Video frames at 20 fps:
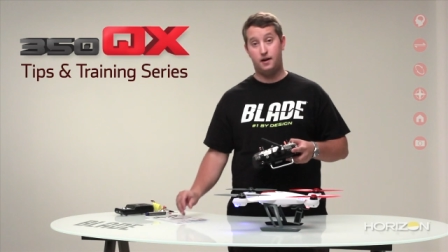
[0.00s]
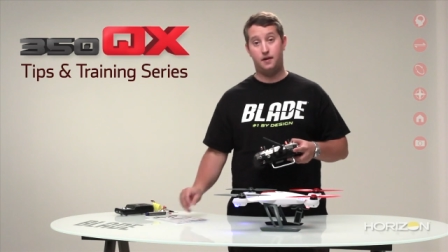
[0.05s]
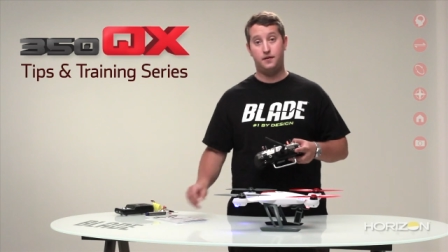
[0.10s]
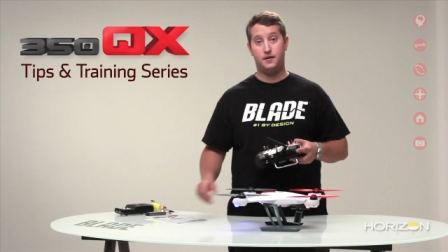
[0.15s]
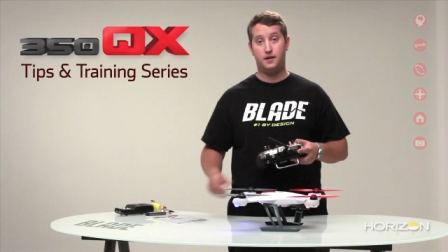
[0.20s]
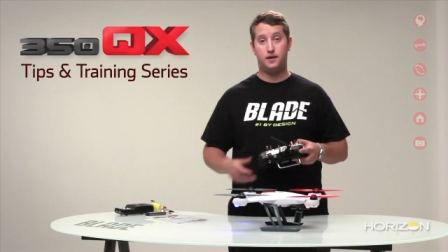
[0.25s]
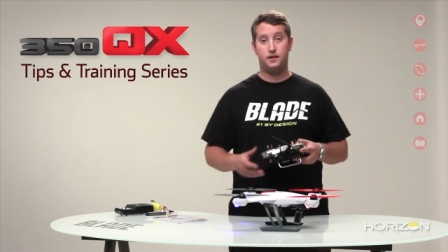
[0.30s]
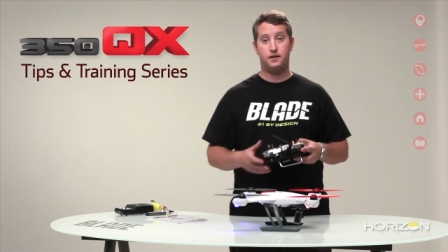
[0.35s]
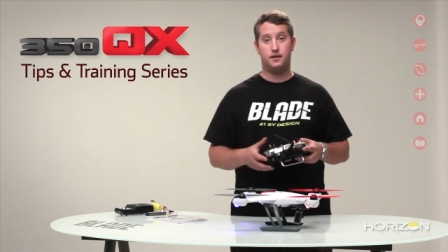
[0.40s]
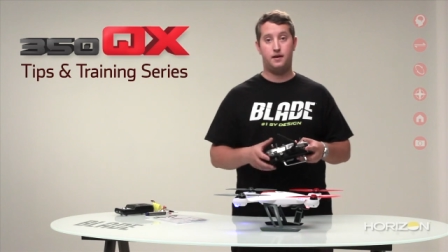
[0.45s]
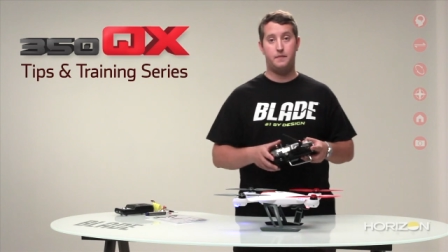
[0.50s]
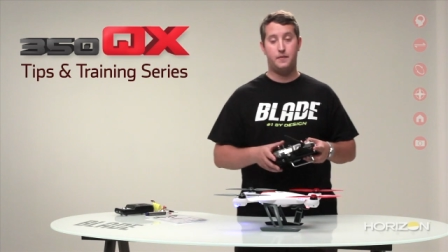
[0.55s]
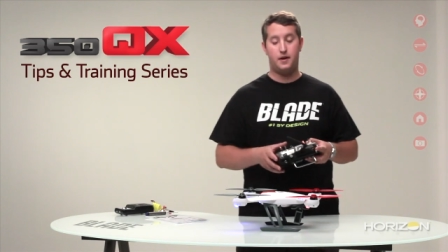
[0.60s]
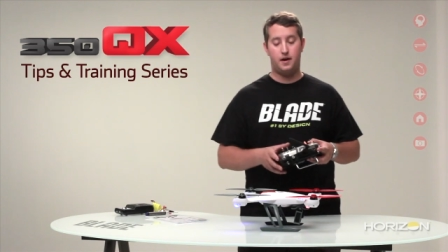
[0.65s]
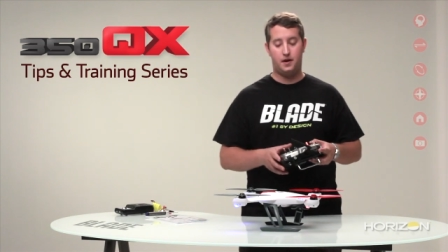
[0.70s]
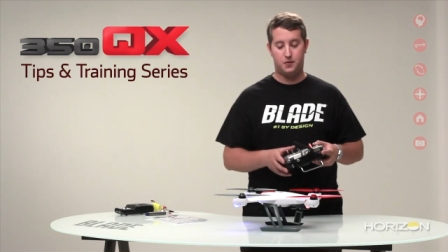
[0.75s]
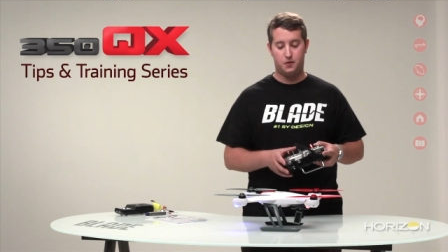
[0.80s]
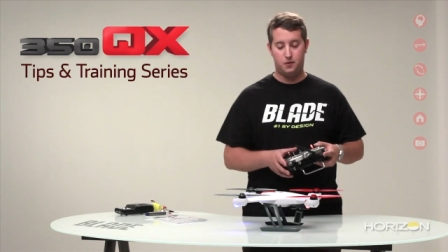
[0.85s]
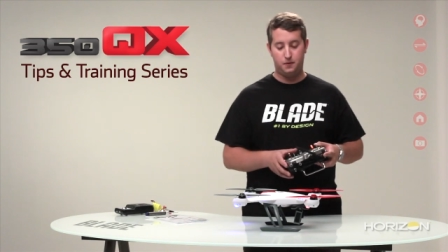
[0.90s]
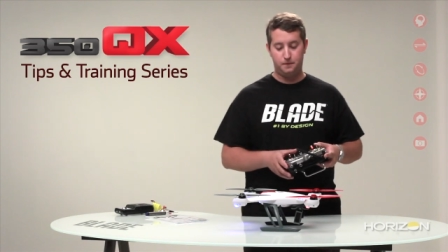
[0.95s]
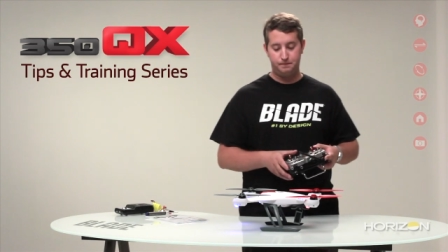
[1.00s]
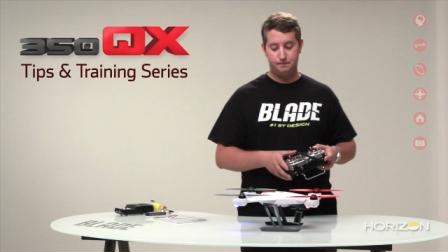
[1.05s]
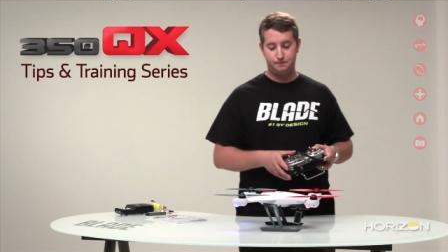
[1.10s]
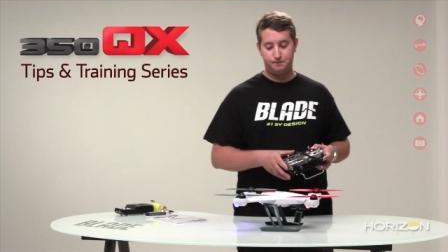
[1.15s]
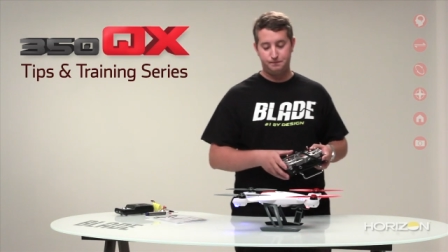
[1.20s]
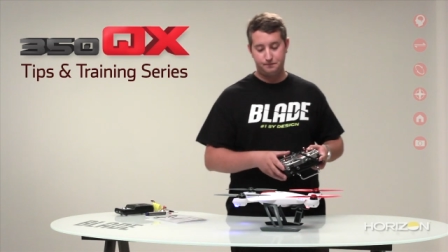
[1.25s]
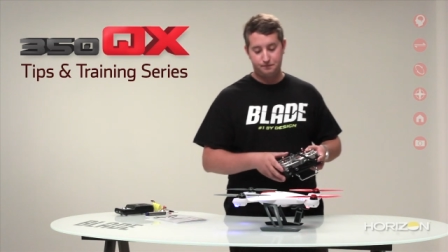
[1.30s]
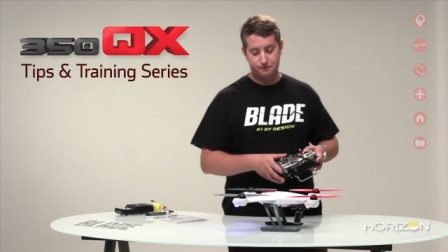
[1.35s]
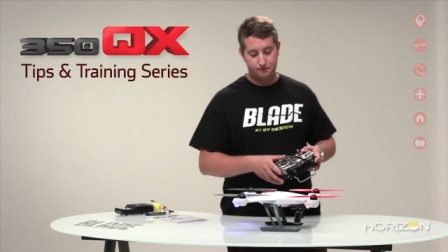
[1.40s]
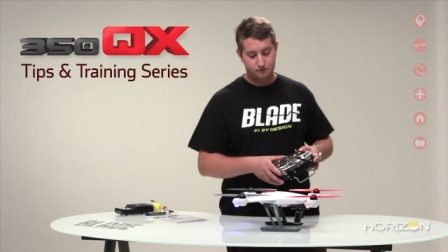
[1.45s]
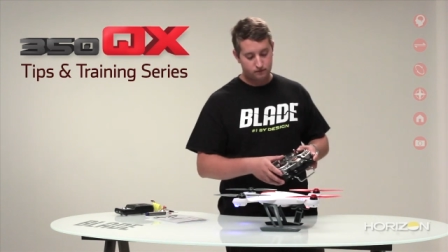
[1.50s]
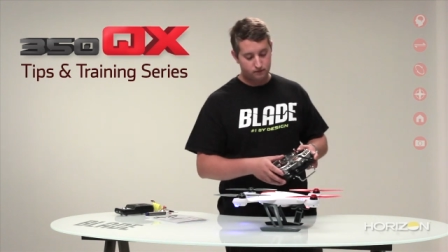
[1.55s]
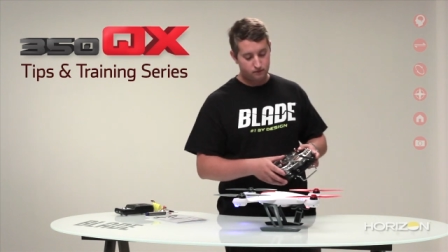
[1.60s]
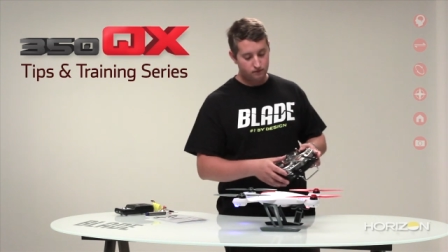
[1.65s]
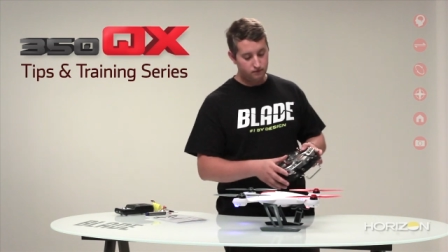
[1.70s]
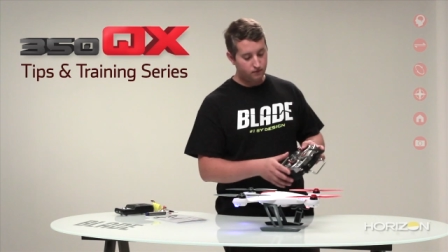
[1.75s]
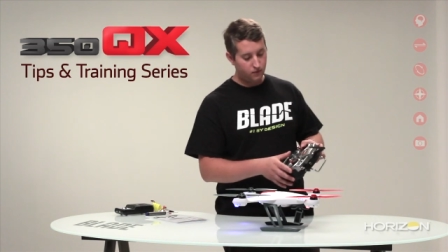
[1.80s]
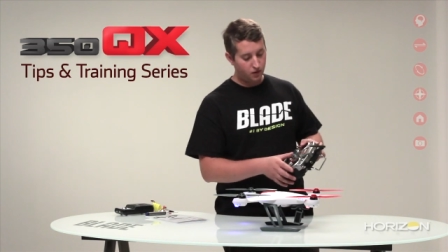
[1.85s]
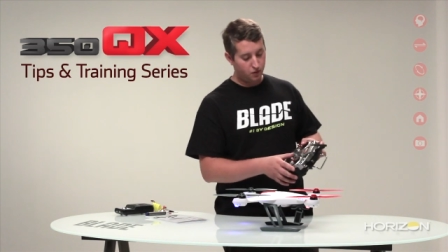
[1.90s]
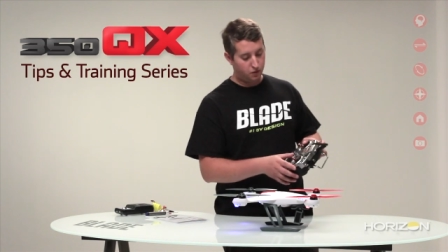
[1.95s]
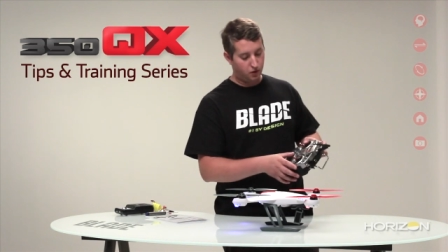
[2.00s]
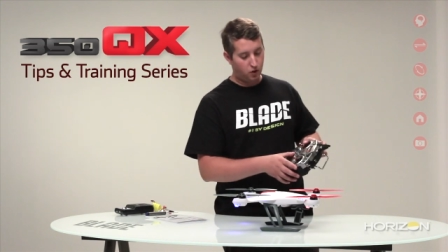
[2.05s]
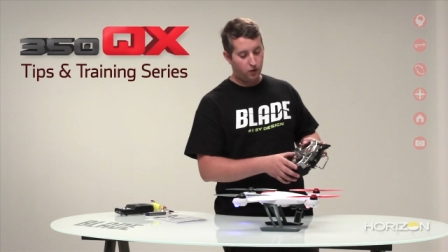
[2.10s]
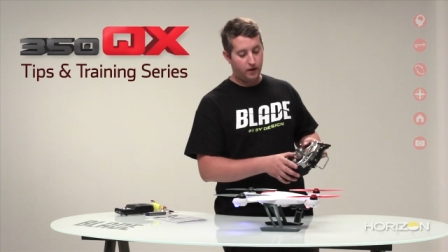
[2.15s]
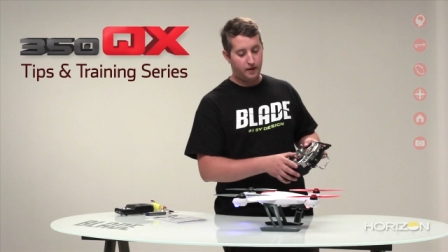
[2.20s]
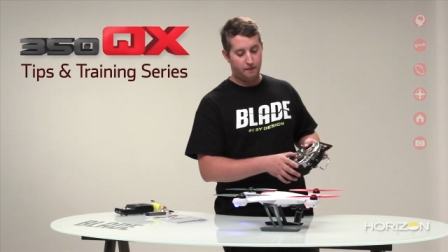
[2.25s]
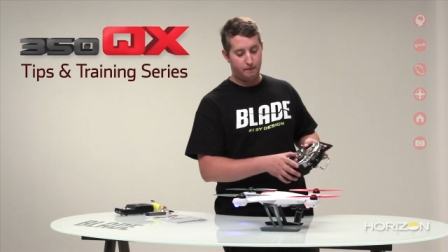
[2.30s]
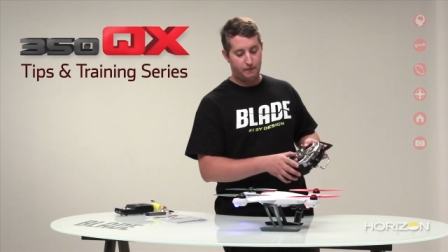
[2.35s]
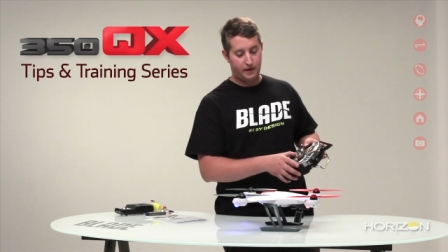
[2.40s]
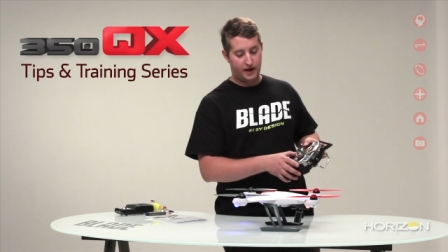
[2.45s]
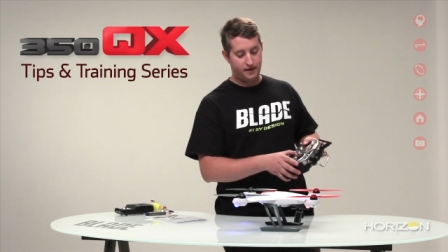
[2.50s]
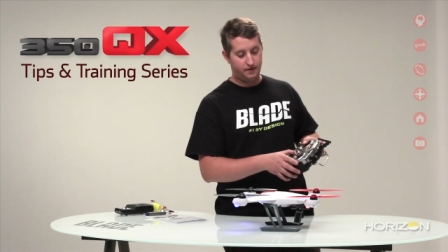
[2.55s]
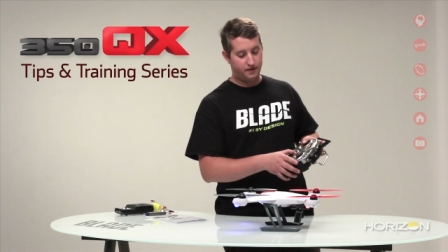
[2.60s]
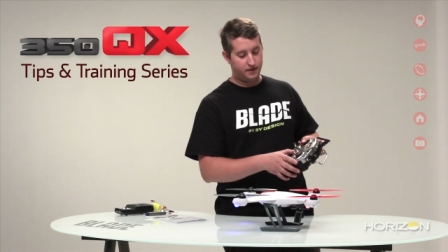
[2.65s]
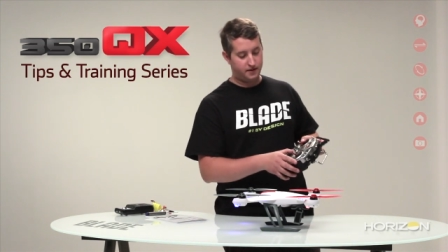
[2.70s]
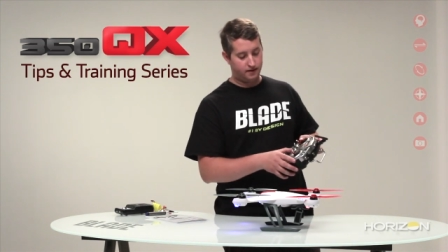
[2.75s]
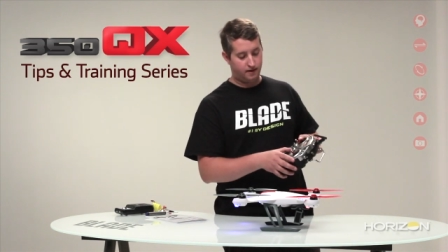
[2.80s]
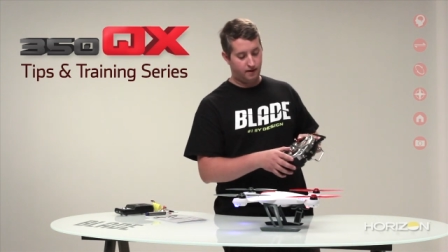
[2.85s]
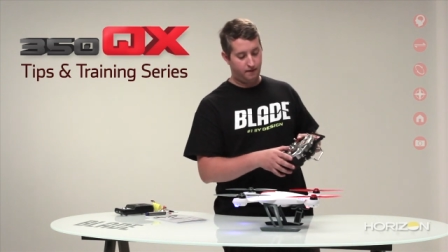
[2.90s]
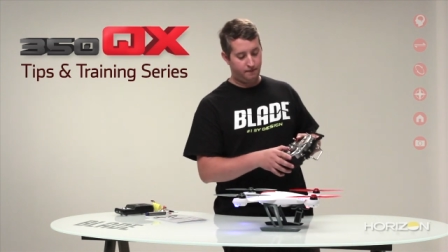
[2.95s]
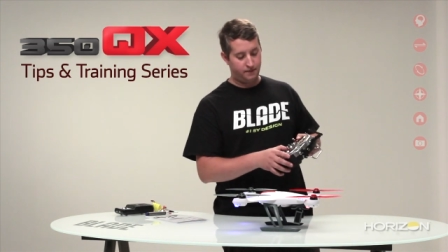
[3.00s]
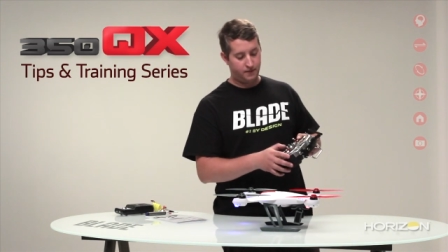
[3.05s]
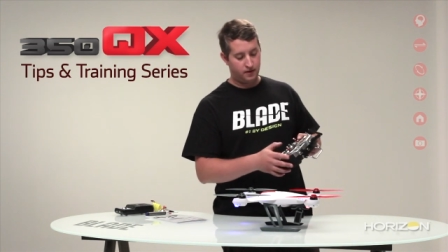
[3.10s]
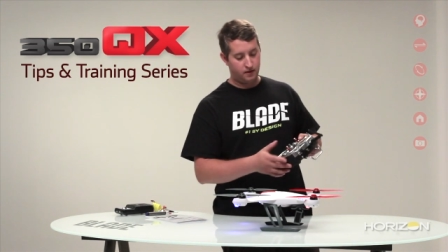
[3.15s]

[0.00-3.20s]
on the online manual. We'll go ahead and bind this up.